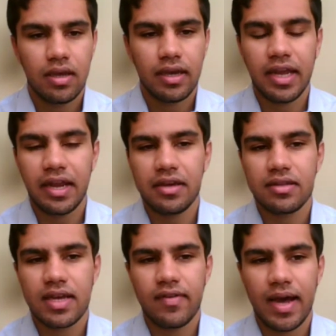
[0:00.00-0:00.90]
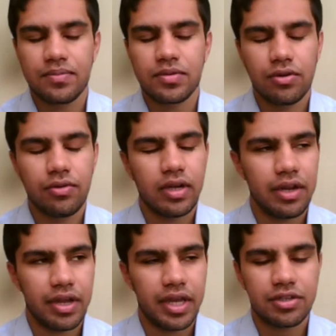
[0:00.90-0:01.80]
Canadians have
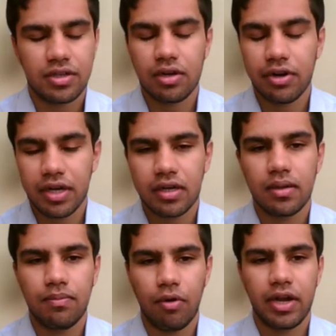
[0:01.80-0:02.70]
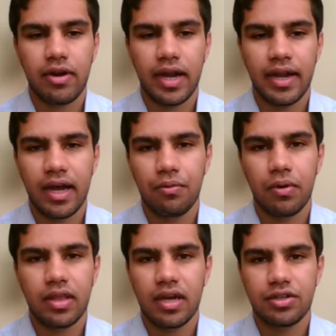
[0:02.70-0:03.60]
absolutely reached a critical point right now
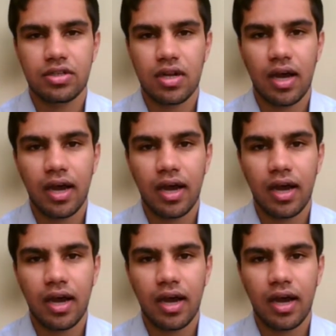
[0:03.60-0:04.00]
where they are just